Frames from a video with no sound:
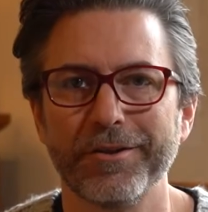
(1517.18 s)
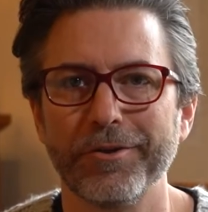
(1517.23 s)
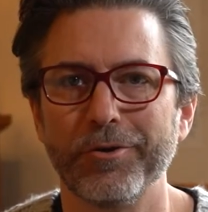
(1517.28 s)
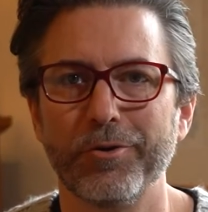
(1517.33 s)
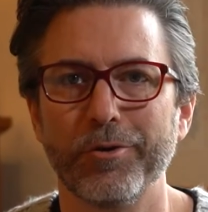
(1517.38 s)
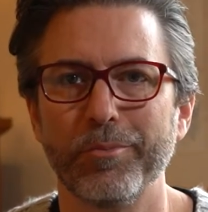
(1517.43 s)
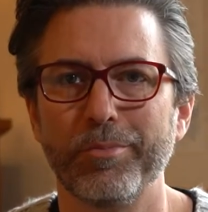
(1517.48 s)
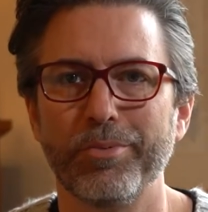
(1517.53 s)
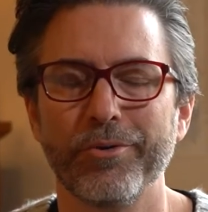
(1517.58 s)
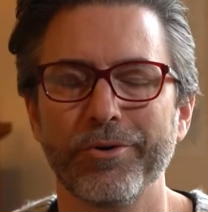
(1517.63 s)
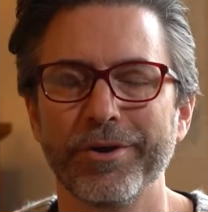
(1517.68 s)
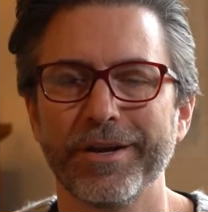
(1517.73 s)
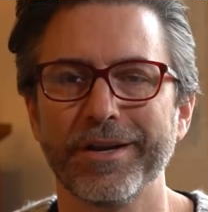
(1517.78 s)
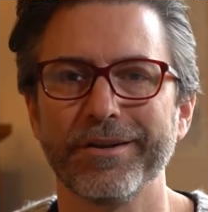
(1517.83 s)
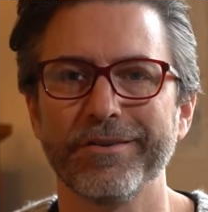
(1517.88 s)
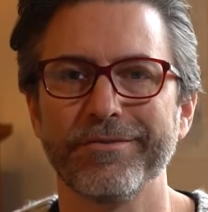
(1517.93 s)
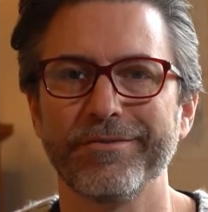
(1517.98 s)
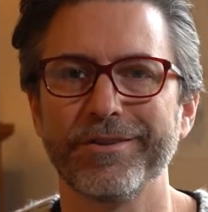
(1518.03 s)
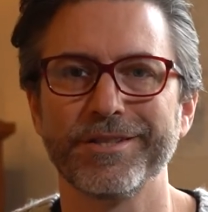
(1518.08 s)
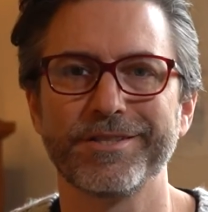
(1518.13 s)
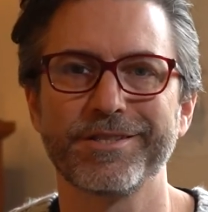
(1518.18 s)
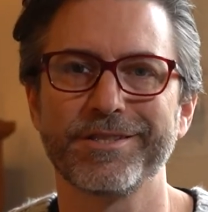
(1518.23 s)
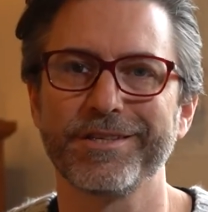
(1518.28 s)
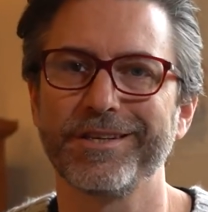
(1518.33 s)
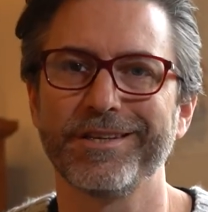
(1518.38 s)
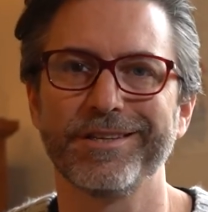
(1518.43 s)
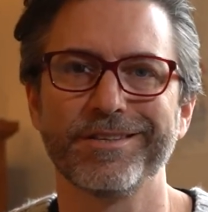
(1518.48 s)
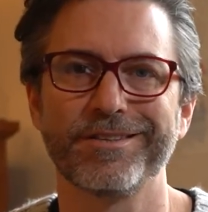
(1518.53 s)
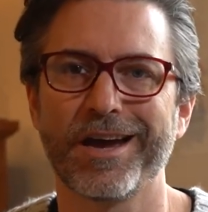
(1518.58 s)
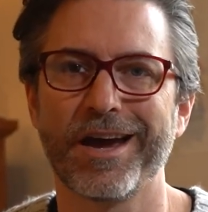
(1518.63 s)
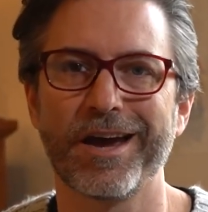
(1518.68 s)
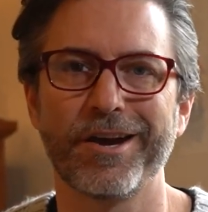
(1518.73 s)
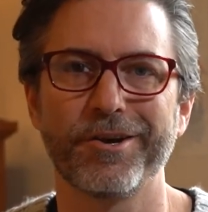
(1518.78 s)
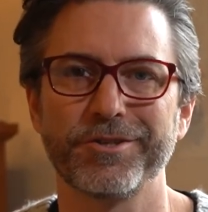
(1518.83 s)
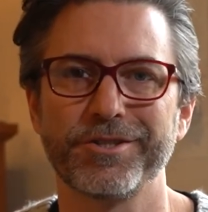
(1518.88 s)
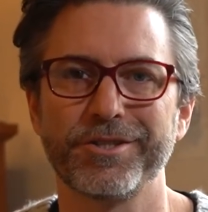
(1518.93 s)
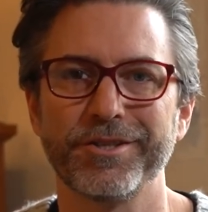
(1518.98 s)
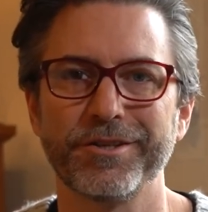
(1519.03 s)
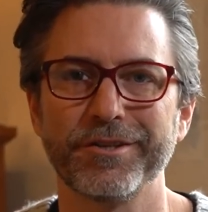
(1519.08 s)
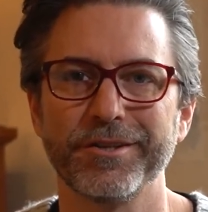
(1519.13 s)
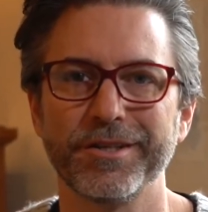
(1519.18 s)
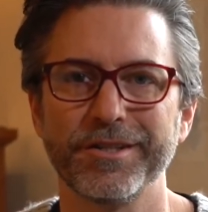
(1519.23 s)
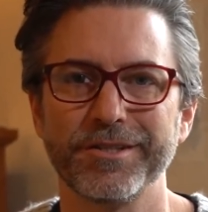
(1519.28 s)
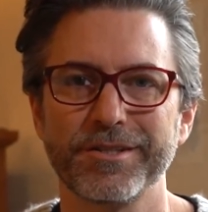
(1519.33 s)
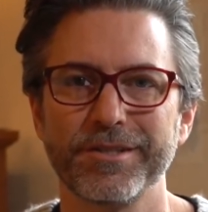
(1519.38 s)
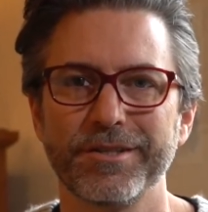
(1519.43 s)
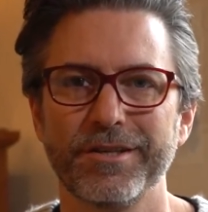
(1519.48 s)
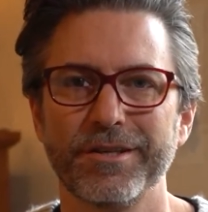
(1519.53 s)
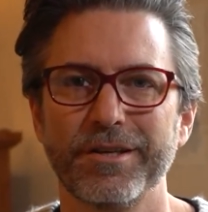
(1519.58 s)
the whole point of this entire series.